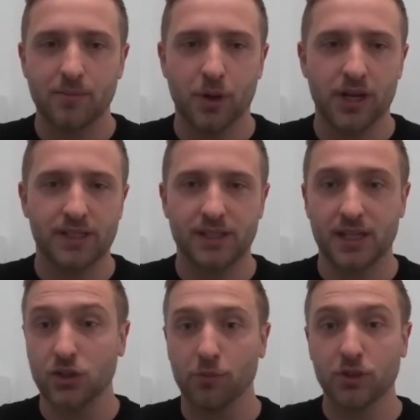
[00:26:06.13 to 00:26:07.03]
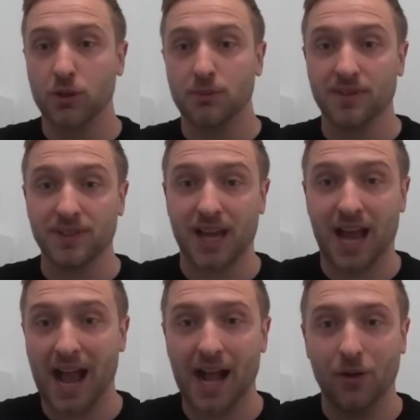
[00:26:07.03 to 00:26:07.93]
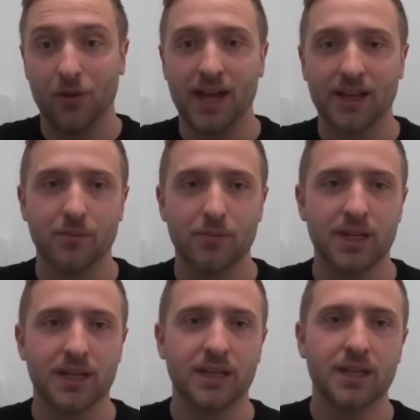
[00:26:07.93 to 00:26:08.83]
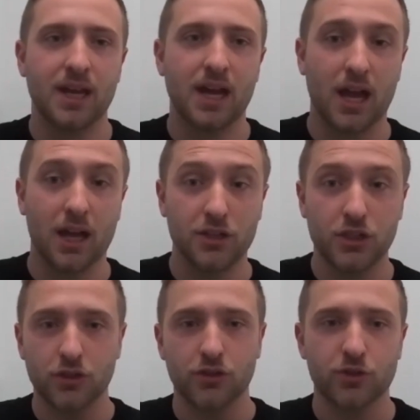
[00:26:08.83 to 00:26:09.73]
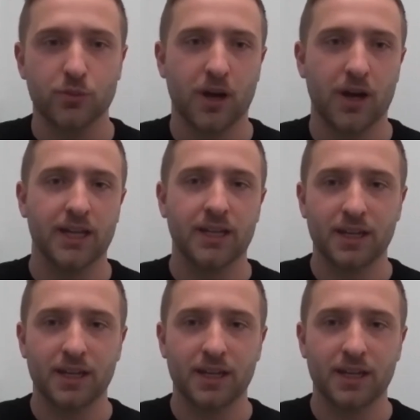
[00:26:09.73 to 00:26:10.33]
but it's not prescriptive as to how that can be used by